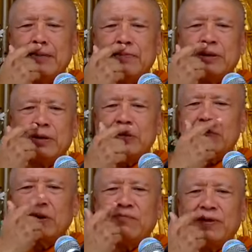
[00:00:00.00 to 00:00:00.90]
Because you
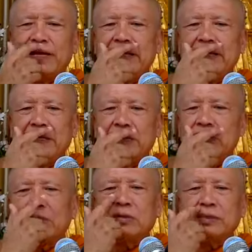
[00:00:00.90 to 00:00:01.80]
got feeling, you
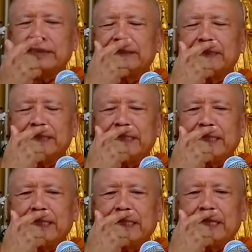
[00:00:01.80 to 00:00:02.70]
got consciousness
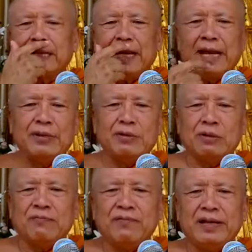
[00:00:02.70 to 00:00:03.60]
here. And you
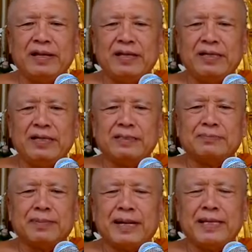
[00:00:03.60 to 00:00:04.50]
got feeling,
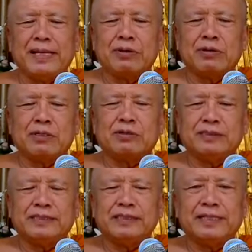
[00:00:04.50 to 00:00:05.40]
smile here, you got
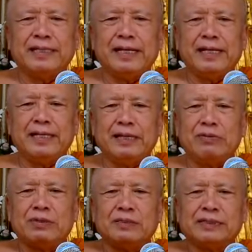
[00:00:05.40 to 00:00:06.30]
consciousness here. Now
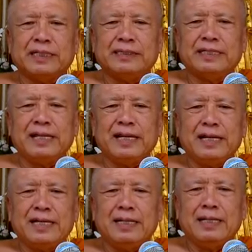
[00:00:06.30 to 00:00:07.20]
you got sensing here.